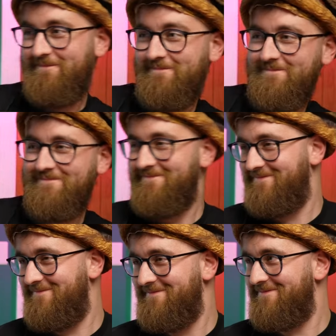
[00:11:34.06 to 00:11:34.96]

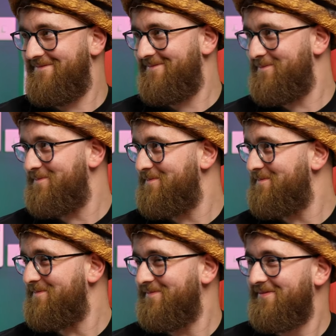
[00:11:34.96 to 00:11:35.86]

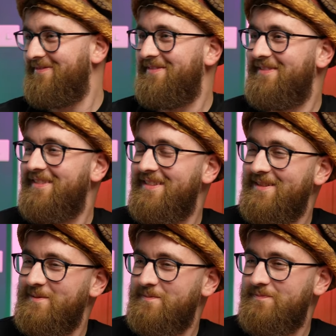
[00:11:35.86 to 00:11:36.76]

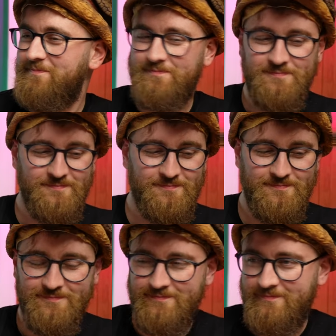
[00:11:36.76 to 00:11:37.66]

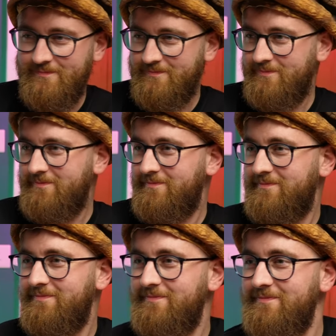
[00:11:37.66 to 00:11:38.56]

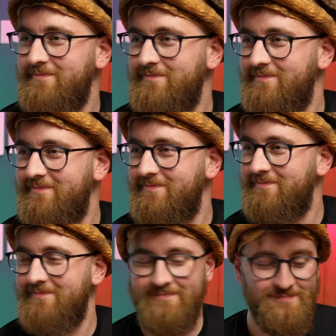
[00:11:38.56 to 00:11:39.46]

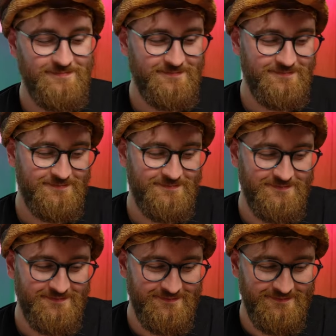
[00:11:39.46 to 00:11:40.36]

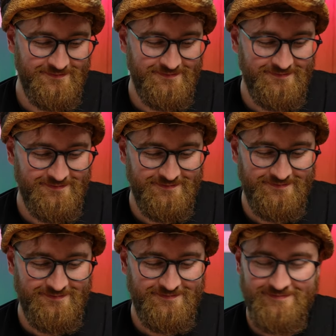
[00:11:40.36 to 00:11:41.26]

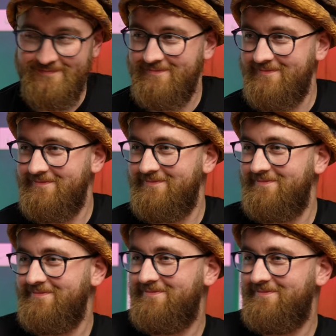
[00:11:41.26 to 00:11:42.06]
The person shown says nothing.